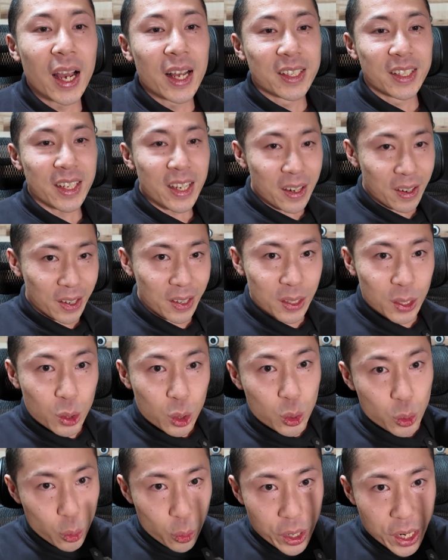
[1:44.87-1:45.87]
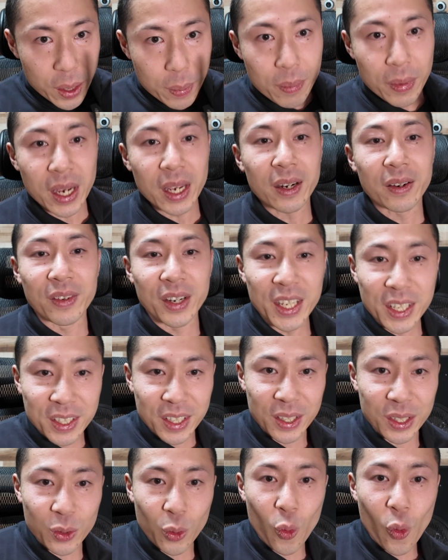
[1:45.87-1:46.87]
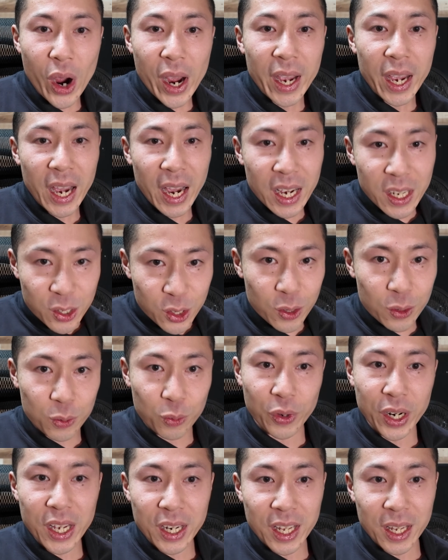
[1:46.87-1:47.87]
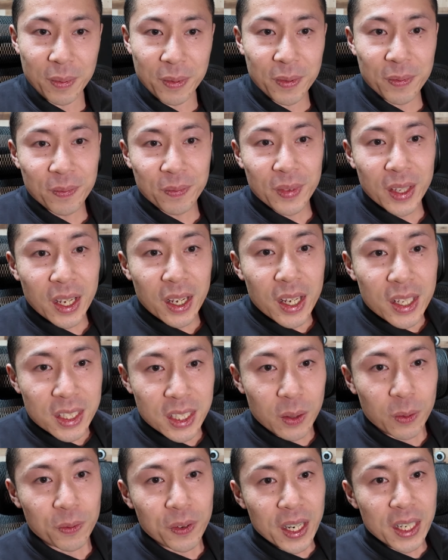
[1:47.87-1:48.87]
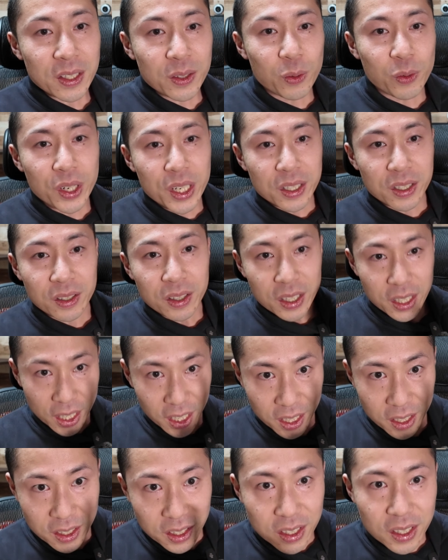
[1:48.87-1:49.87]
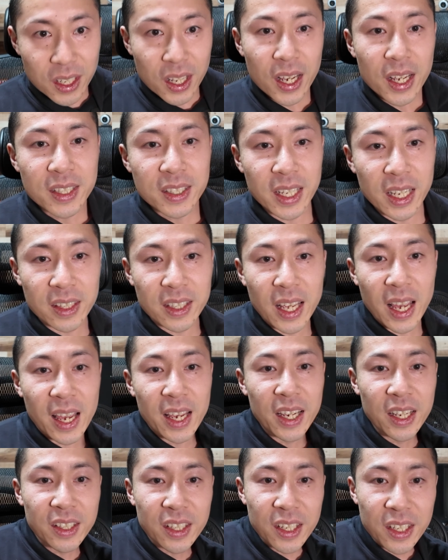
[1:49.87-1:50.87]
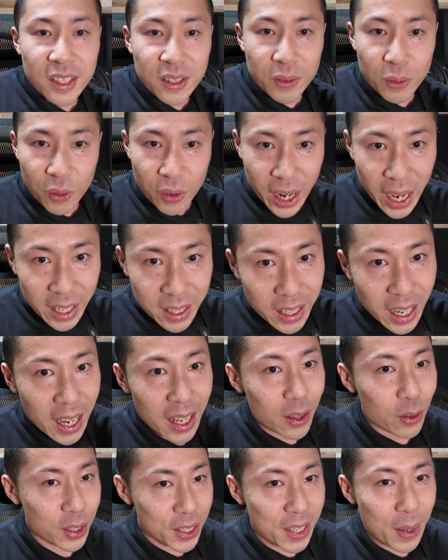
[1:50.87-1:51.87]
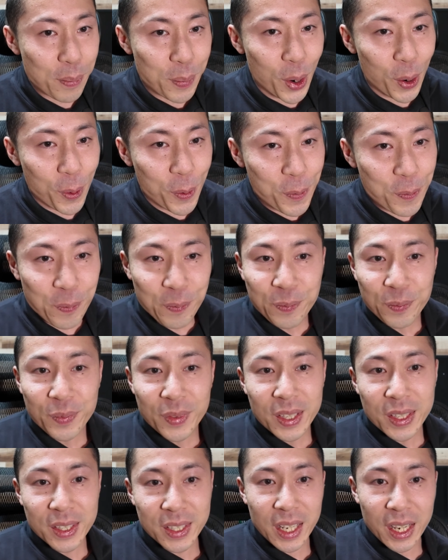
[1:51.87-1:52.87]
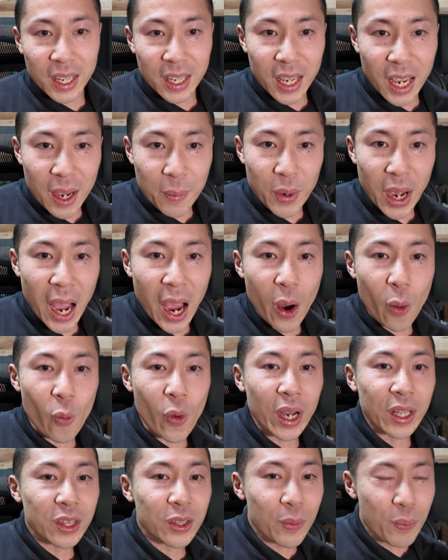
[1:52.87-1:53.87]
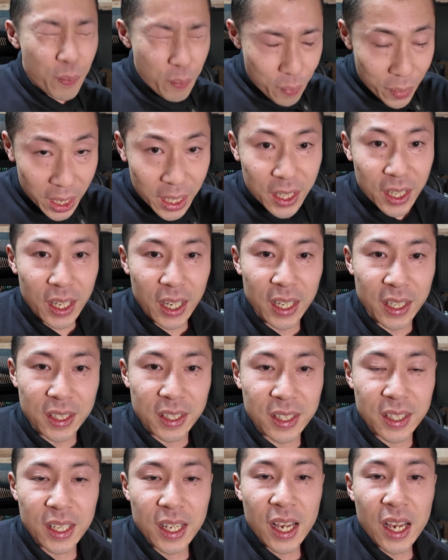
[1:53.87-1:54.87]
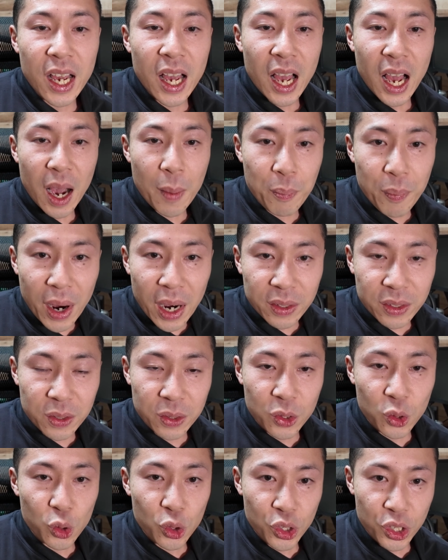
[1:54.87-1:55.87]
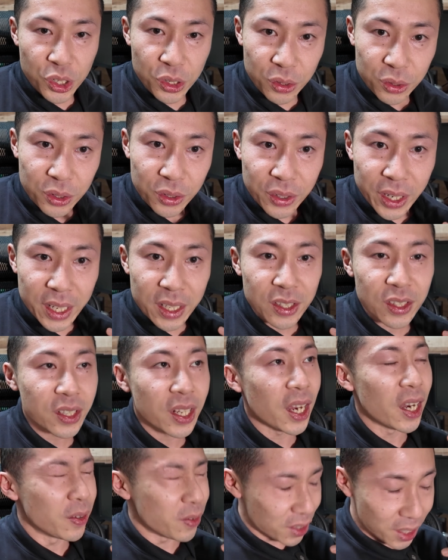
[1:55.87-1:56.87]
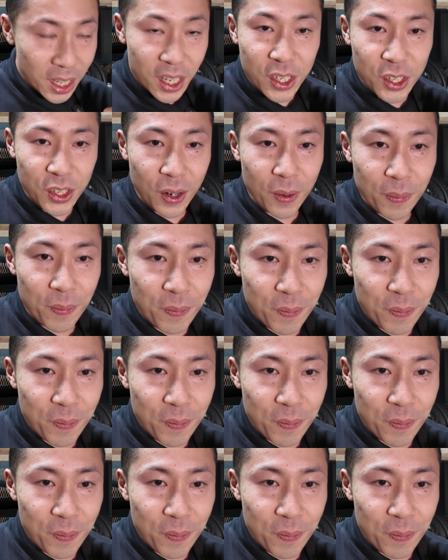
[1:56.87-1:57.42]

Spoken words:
There are three main reasons why I chose raylib. The first reason is that it is light and simple. The game I want to make is about children's education.